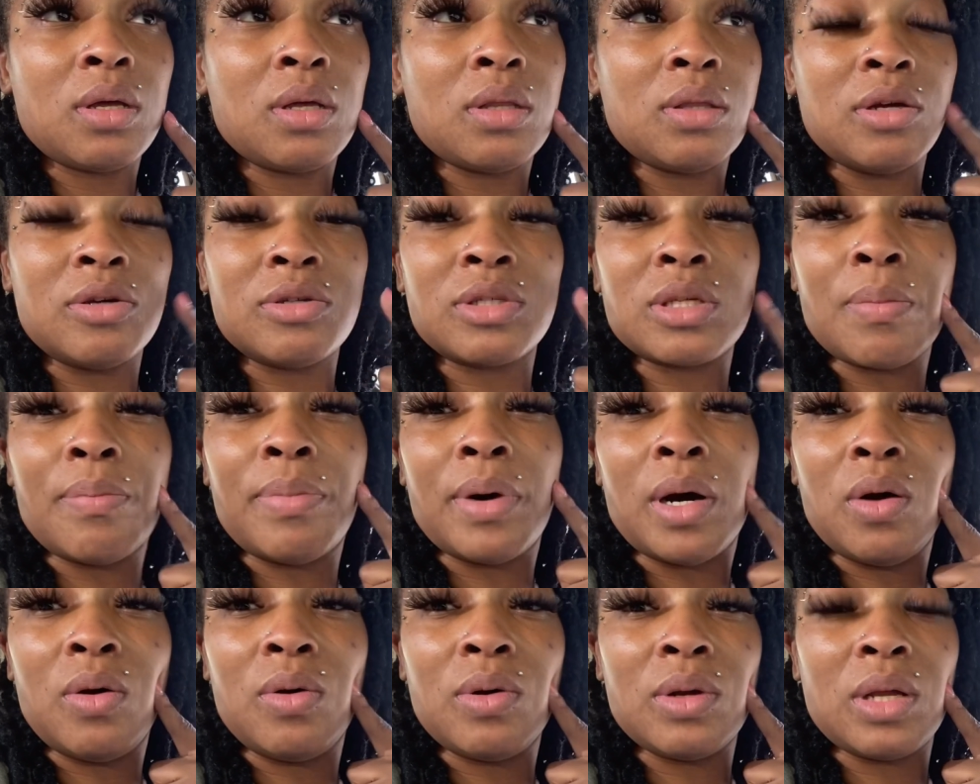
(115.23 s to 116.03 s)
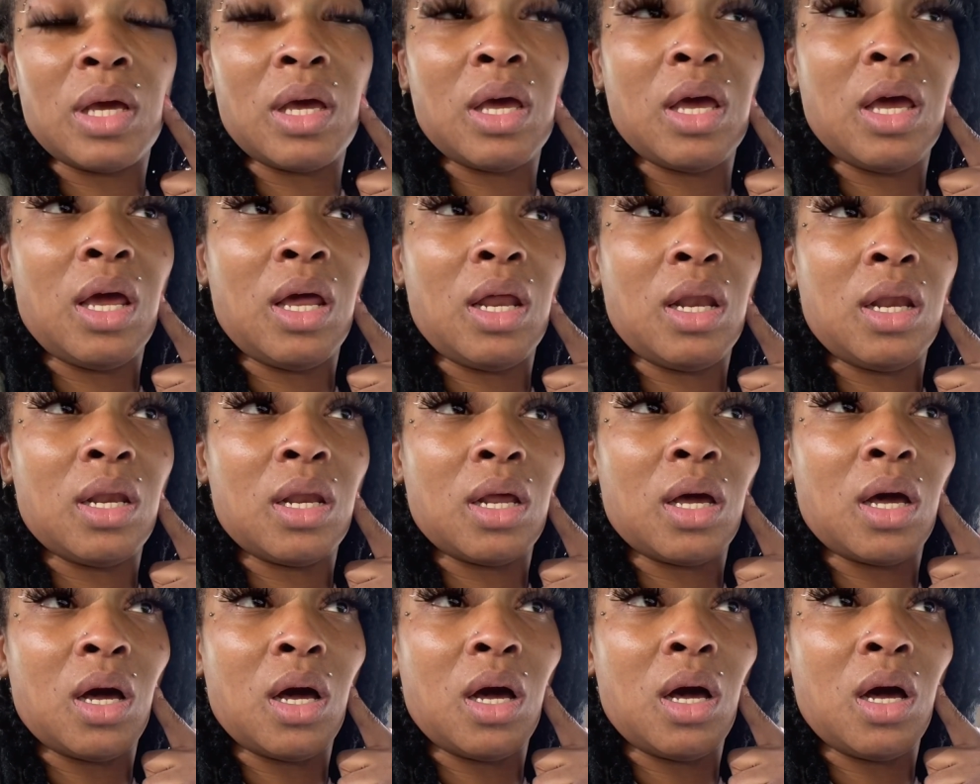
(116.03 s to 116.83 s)
There's a bone in
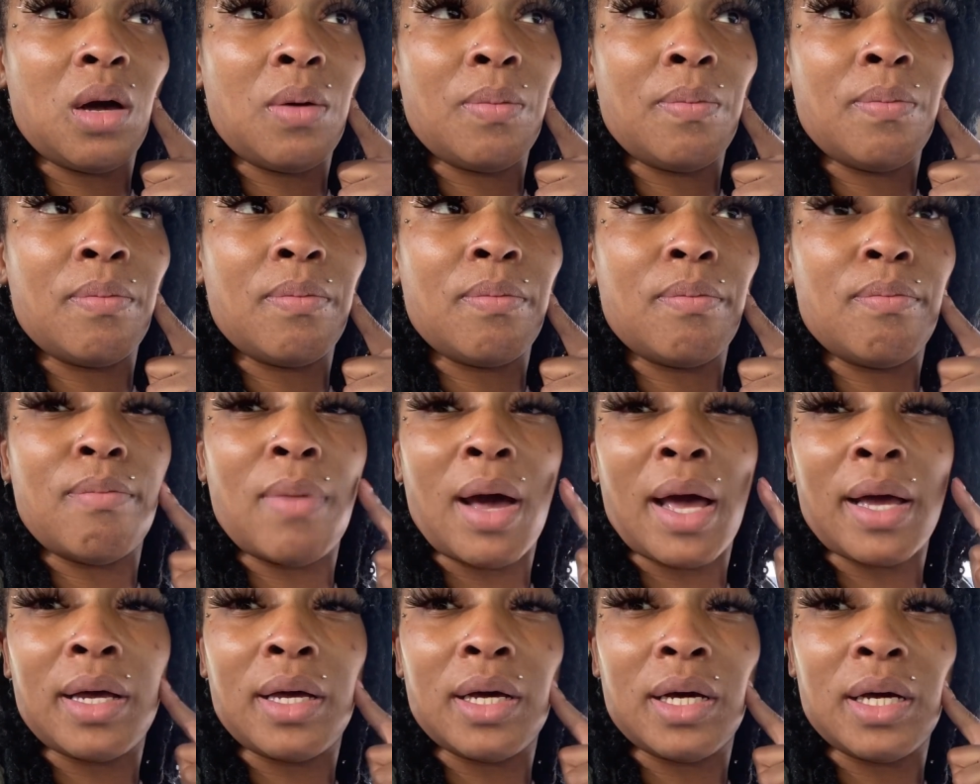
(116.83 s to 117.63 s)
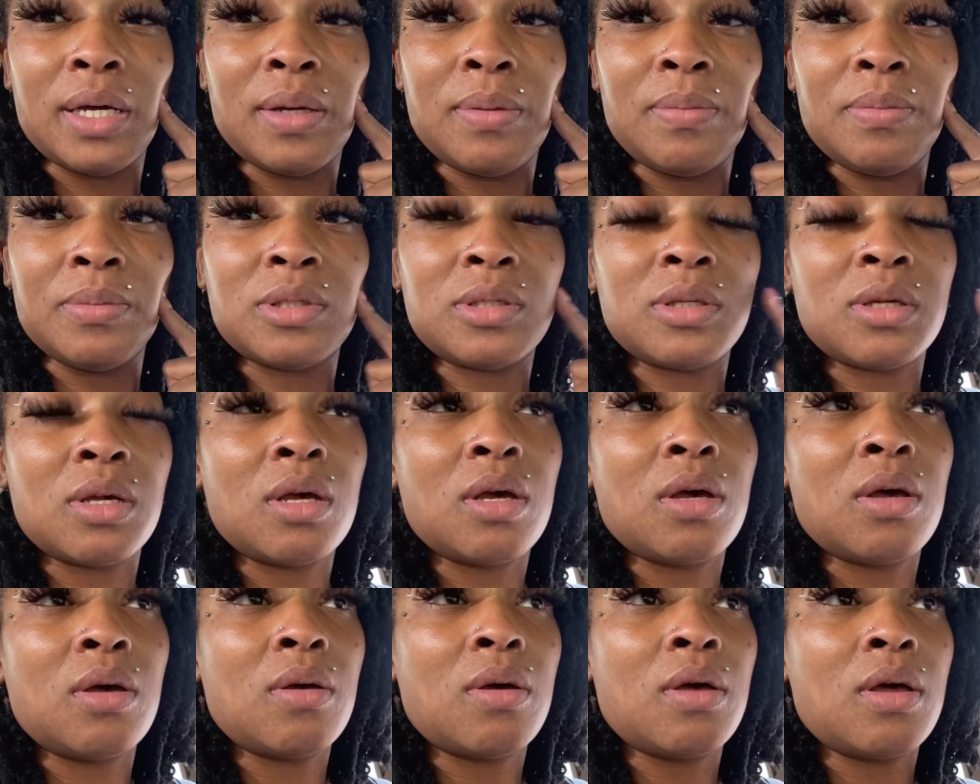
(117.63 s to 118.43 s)
my gums,
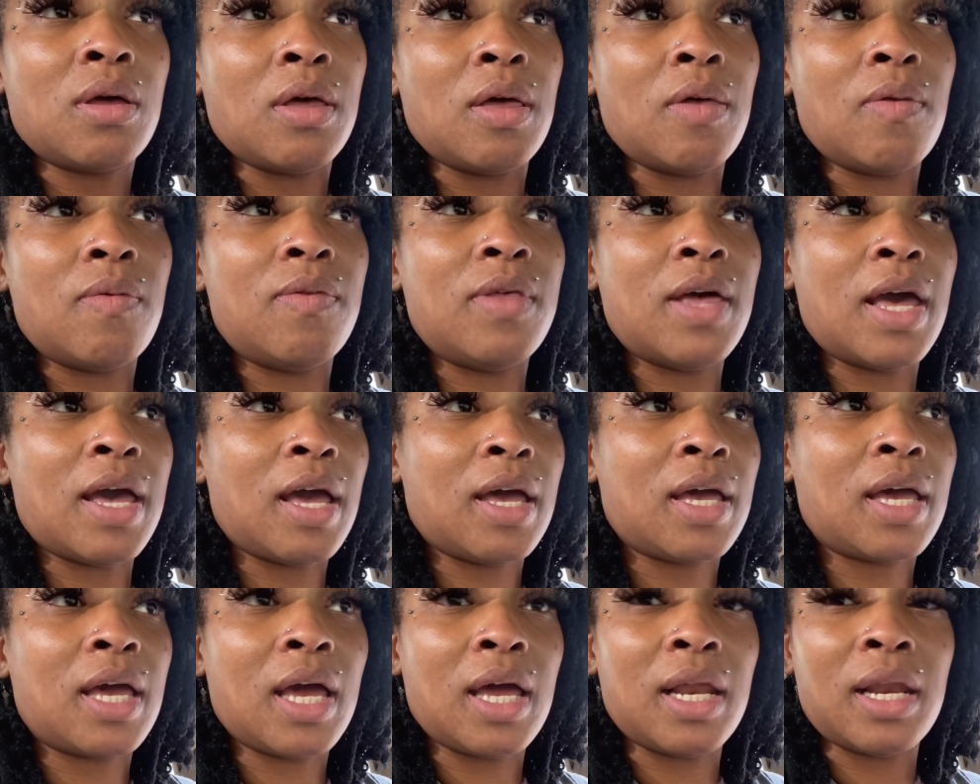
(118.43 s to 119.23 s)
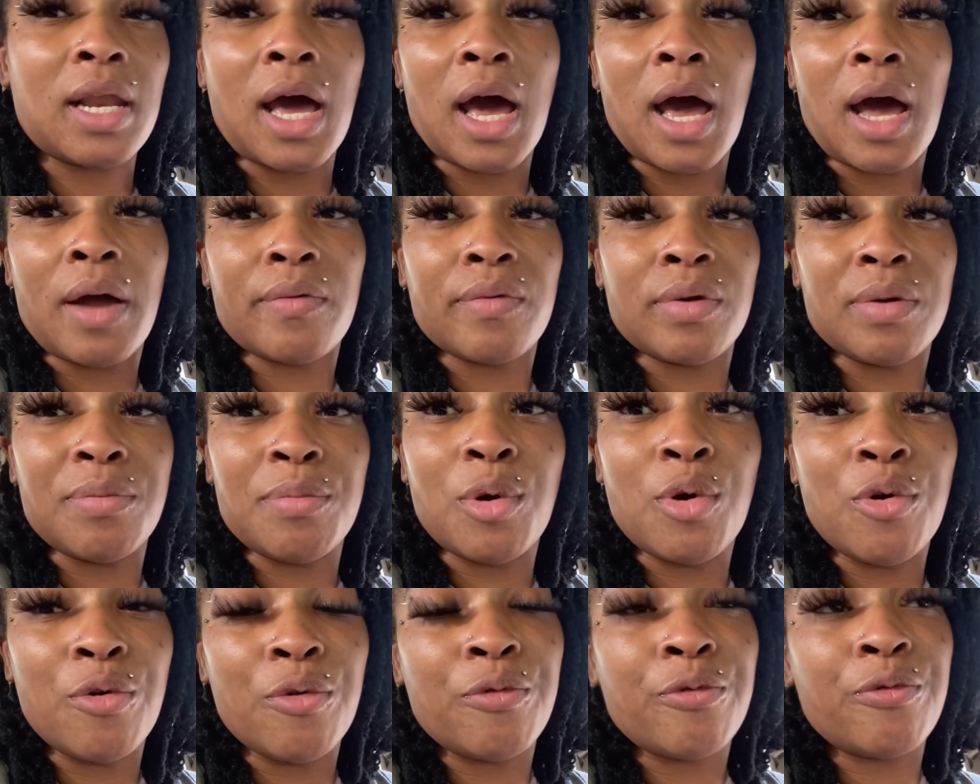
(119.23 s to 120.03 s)
and they cannot
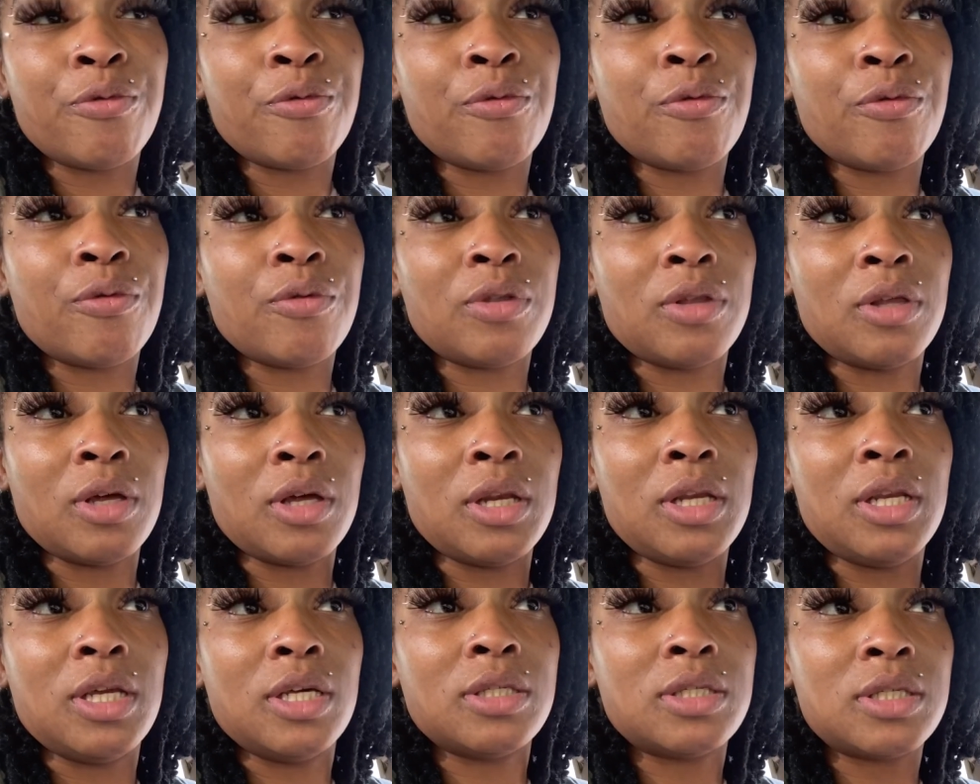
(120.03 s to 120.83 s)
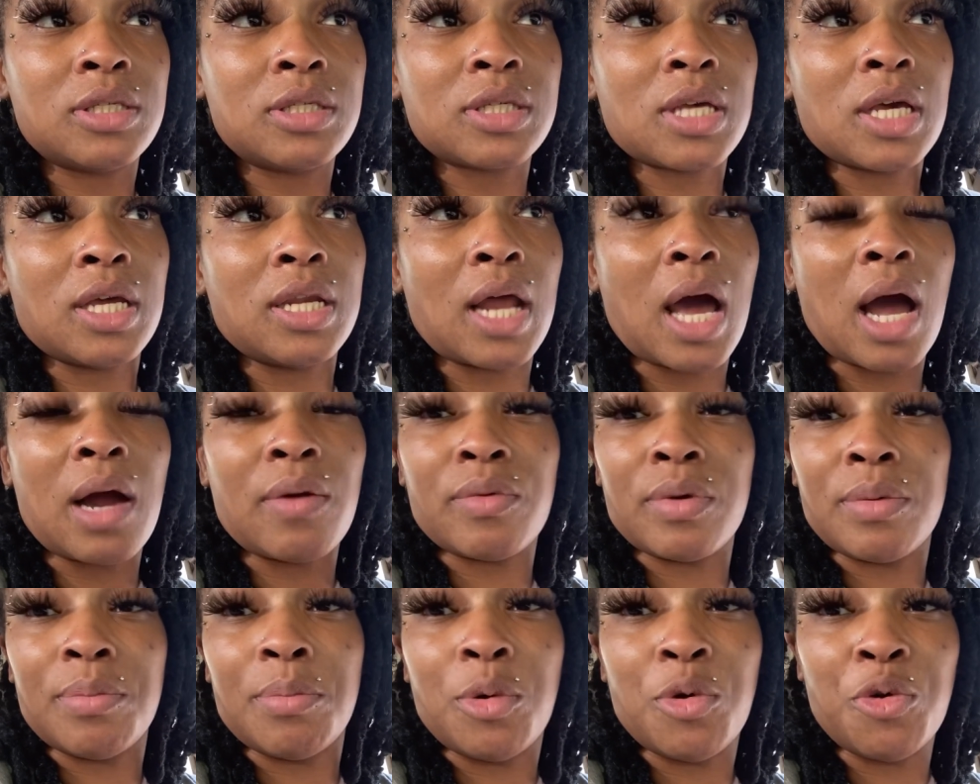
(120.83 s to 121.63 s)
remove. The dentist cannot
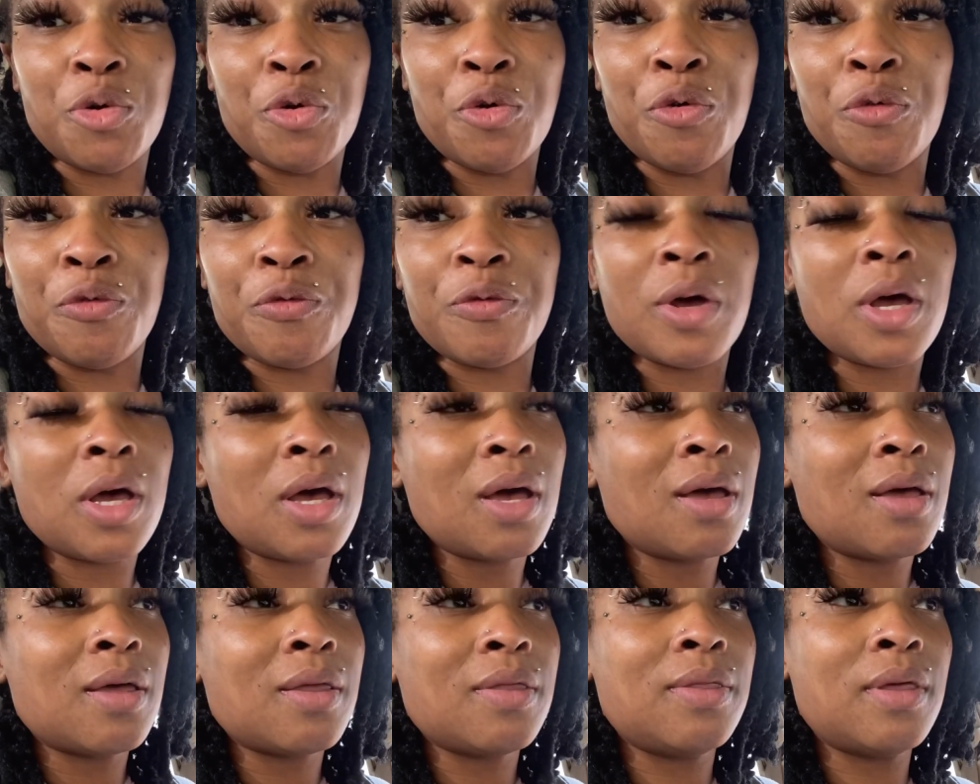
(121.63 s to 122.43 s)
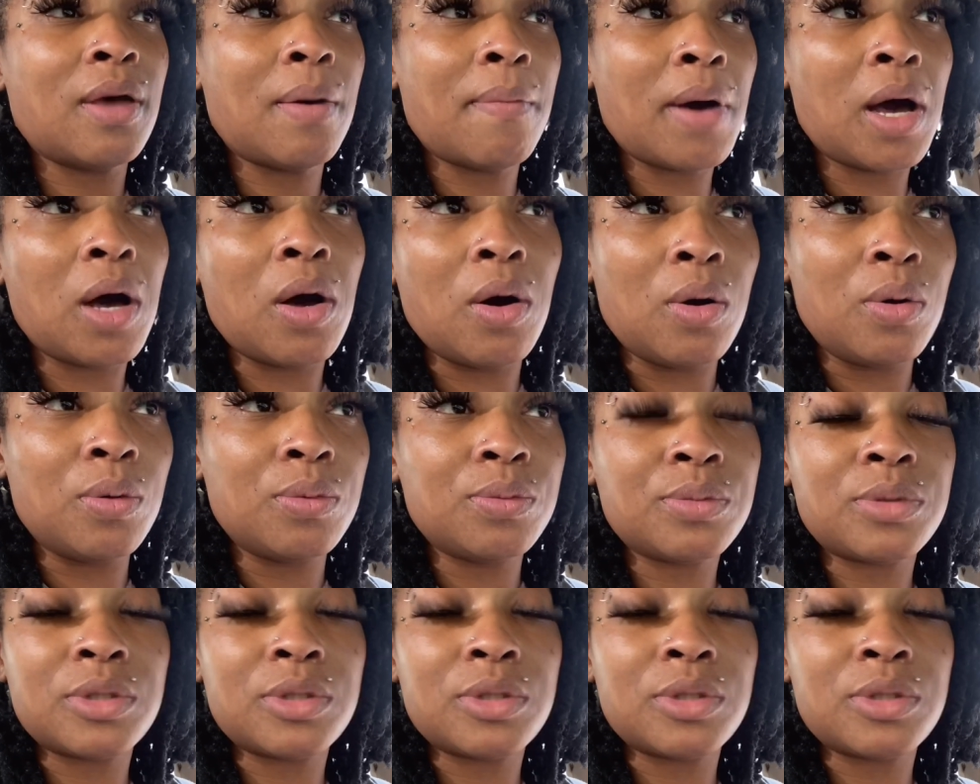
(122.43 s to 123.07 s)
remove the bone,